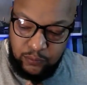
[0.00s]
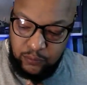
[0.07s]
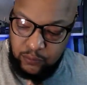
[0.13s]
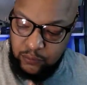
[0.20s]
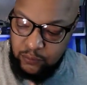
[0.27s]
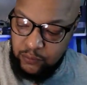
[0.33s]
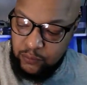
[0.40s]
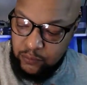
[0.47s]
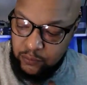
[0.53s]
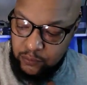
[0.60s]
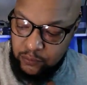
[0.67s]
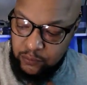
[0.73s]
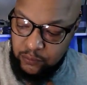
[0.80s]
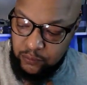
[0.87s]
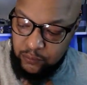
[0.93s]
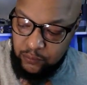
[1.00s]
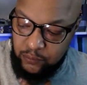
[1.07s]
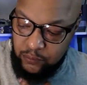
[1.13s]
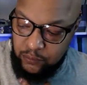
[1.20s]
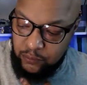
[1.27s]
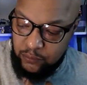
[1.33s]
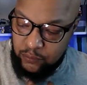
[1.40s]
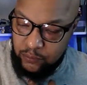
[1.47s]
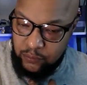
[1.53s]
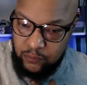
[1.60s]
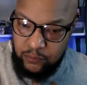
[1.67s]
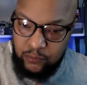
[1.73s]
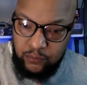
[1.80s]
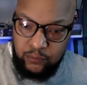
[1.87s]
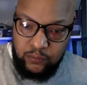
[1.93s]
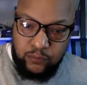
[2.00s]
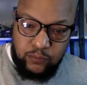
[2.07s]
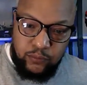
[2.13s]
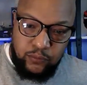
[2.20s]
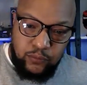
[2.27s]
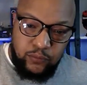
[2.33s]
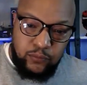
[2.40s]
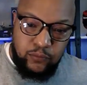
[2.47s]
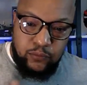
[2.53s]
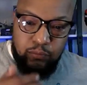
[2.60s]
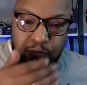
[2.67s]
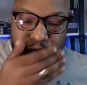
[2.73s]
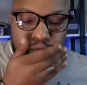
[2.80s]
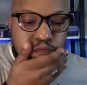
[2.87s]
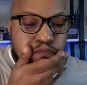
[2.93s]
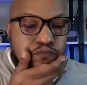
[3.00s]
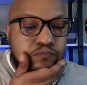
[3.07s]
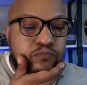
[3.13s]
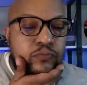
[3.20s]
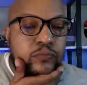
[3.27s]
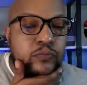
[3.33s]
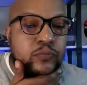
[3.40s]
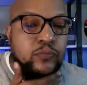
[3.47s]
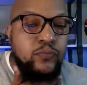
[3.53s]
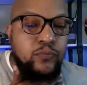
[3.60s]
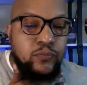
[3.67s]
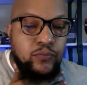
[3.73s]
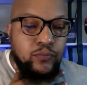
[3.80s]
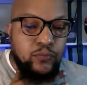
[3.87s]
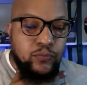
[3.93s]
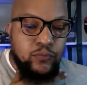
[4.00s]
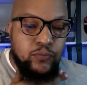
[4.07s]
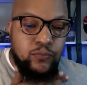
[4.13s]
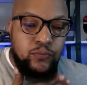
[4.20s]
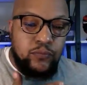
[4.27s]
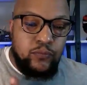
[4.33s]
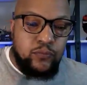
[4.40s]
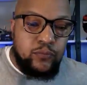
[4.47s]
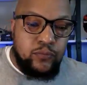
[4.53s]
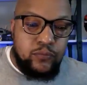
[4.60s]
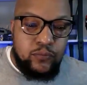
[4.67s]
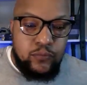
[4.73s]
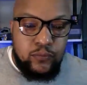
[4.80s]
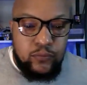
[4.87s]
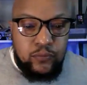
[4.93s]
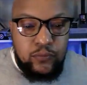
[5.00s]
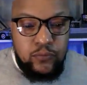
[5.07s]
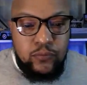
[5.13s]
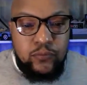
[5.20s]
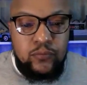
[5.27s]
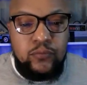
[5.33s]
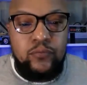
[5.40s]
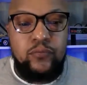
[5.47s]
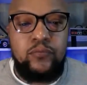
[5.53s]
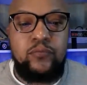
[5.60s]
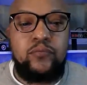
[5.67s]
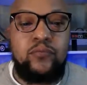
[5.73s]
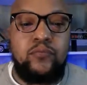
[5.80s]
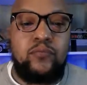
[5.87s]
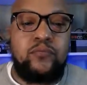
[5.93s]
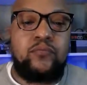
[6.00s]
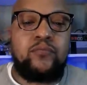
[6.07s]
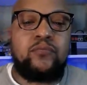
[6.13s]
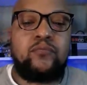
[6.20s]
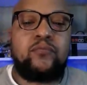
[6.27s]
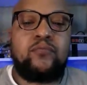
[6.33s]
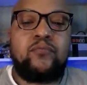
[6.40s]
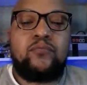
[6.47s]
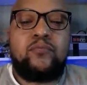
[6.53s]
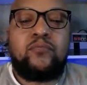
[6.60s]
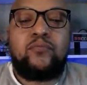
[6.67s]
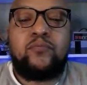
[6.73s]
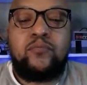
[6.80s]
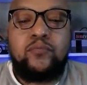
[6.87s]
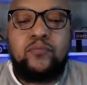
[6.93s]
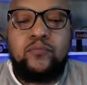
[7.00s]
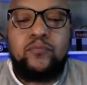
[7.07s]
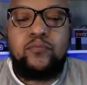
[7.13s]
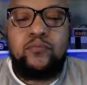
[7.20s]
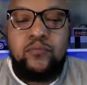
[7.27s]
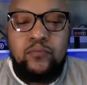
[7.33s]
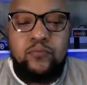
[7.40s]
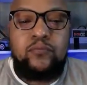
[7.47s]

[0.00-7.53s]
The person shown says nothing.